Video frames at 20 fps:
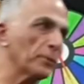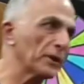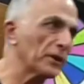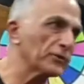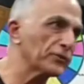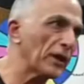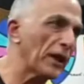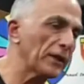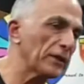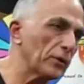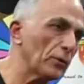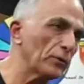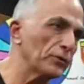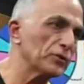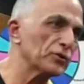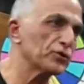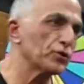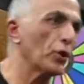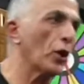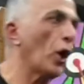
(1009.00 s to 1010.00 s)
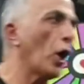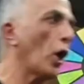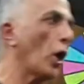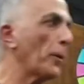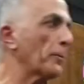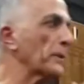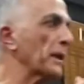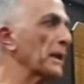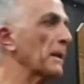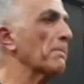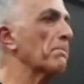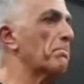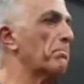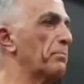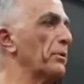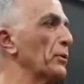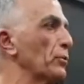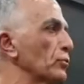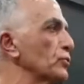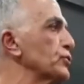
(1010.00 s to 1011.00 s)
going to take you on this journey. I'm going to
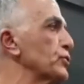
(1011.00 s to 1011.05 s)
build